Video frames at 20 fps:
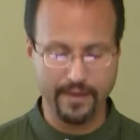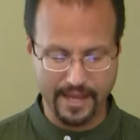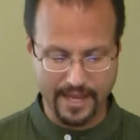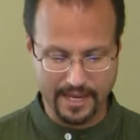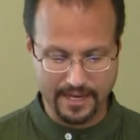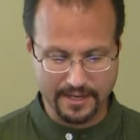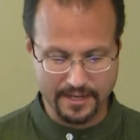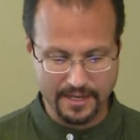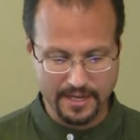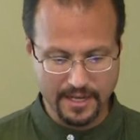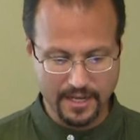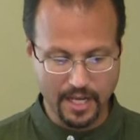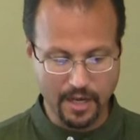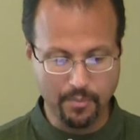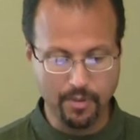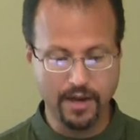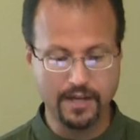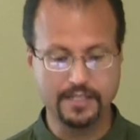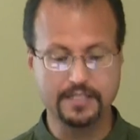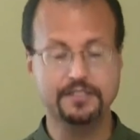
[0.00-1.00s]
back
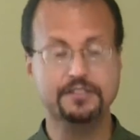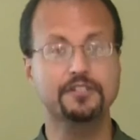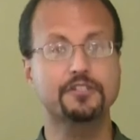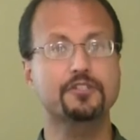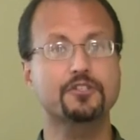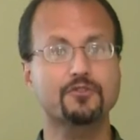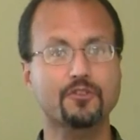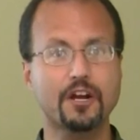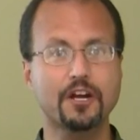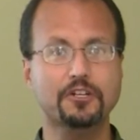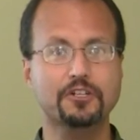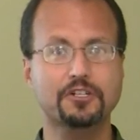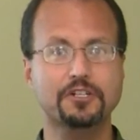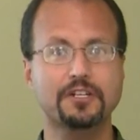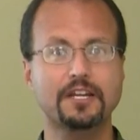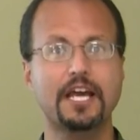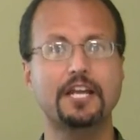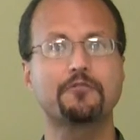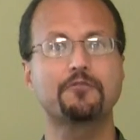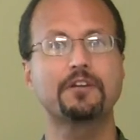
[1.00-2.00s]
upon its
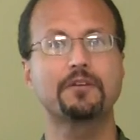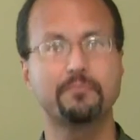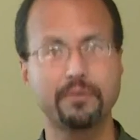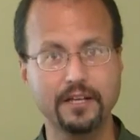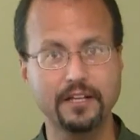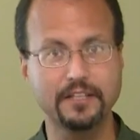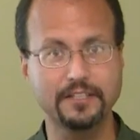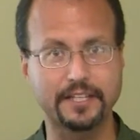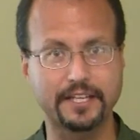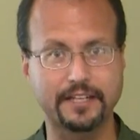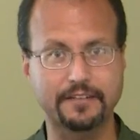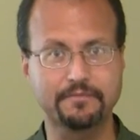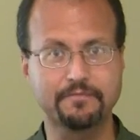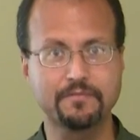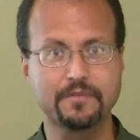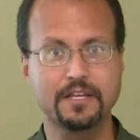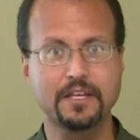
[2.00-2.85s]
destruction and rebuilding.